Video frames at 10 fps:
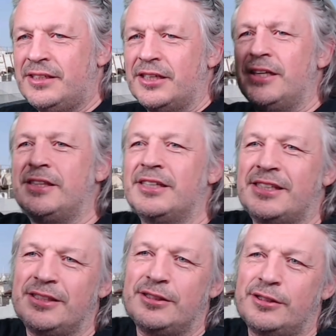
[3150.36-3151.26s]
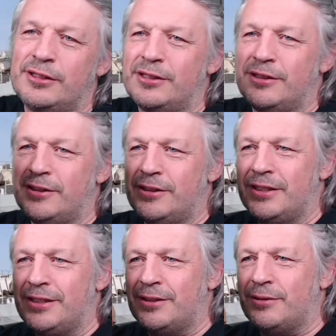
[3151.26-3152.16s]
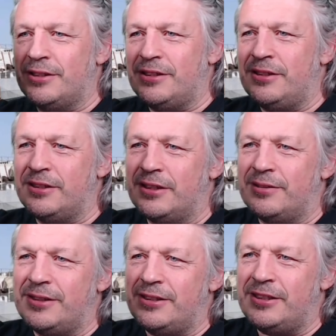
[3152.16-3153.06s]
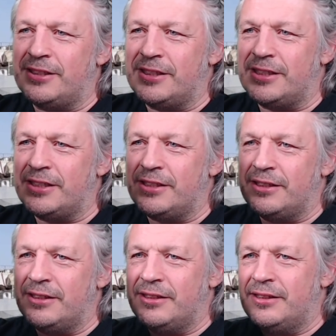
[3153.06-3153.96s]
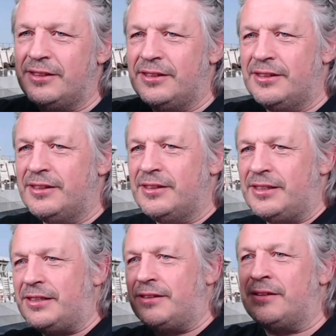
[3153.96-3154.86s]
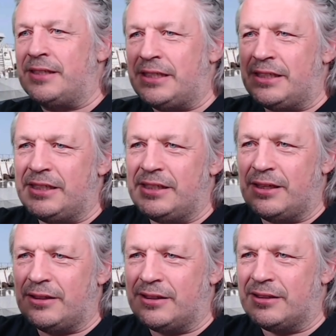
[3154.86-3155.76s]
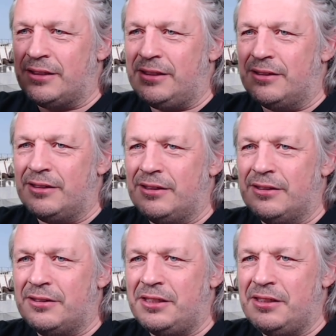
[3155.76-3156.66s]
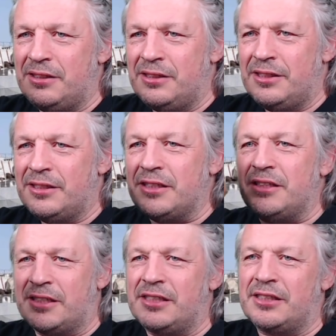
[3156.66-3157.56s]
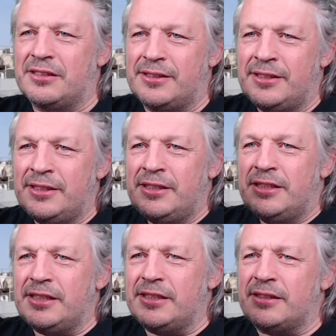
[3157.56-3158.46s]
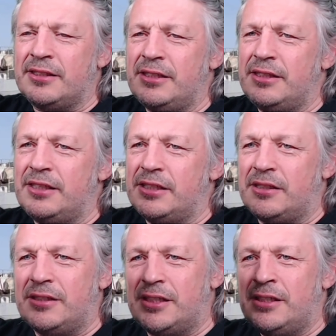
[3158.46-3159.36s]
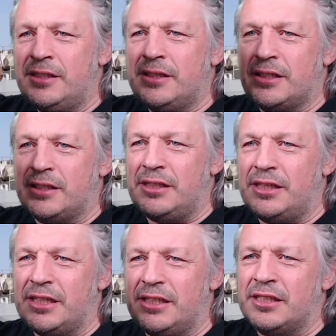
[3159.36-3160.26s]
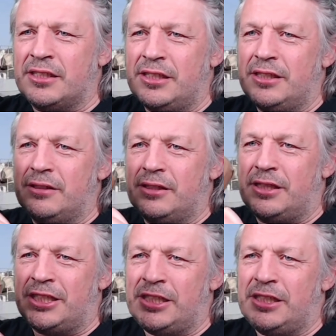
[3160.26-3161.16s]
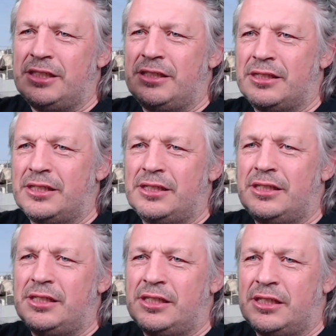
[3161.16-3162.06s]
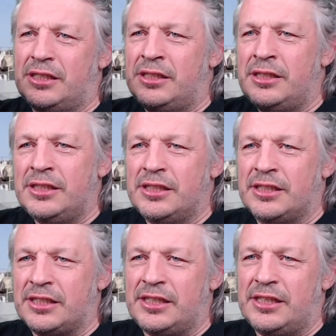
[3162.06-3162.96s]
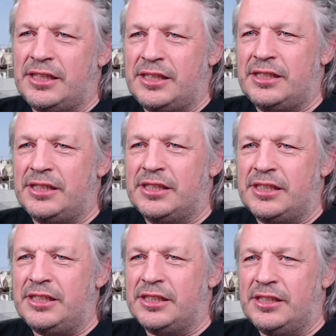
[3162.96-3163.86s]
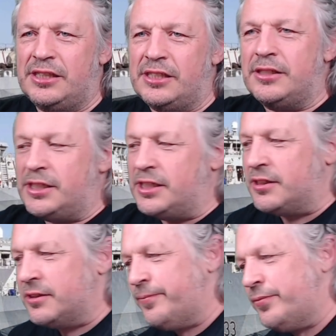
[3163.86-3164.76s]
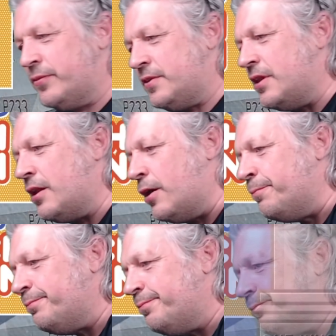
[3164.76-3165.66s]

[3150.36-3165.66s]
Jonathan King. Oh no, that's what you shouldn't have made me say that. That was bad. Opti 1, 2, 3. I'm the king of the world. Thanks for seeing the other one. I'll be back next week with my head firmly on as I am the king of the world. Still on.